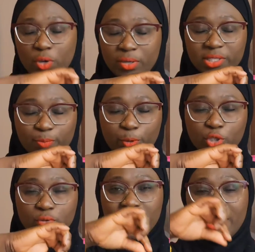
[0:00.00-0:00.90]
So it's
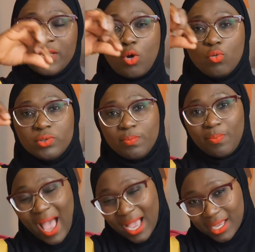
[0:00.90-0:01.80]
produced and it goes
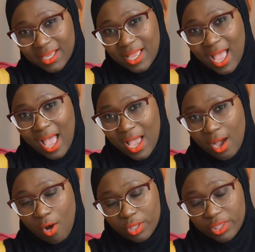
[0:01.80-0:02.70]
back
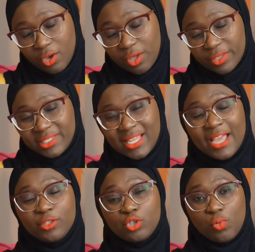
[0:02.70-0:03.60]
on the other
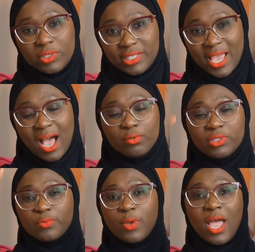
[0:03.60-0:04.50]
side towards the
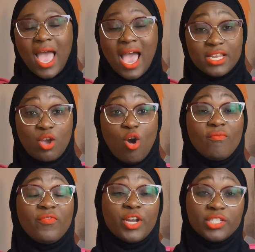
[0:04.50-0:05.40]
out and it
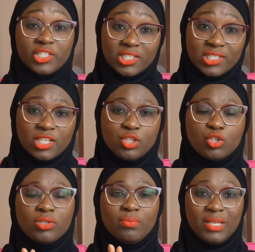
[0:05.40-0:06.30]
converges
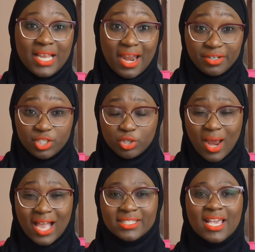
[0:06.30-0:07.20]
into the biliary
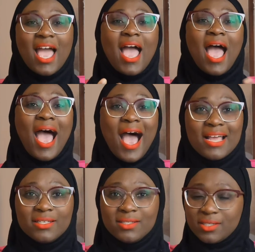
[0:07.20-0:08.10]
tract
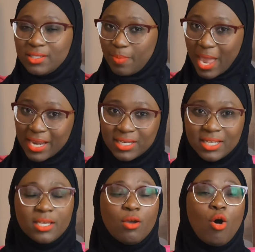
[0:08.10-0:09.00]
and
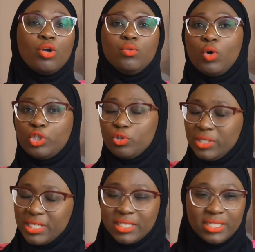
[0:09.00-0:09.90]
depending on what
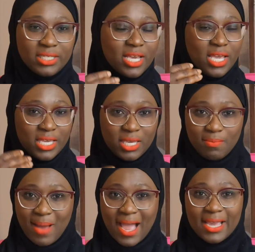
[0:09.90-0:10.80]
you need
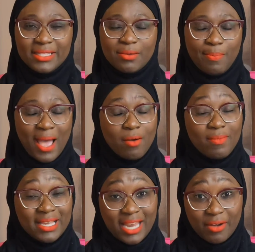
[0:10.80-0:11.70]
it might the
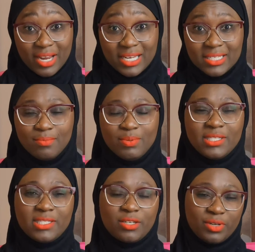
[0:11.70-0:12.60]
bile might directly
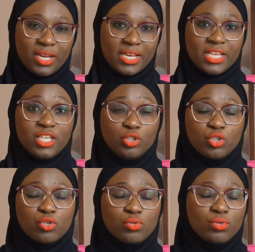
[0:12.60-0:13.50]
be secreted
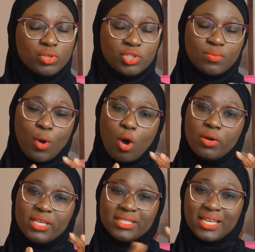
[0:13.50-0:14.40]
into the
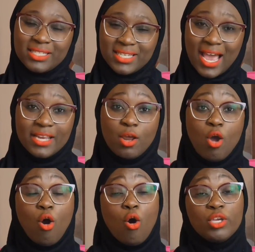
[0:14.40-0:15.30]
small
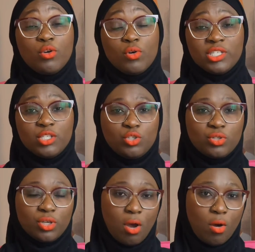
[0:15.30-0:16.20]
intestine or it goes into the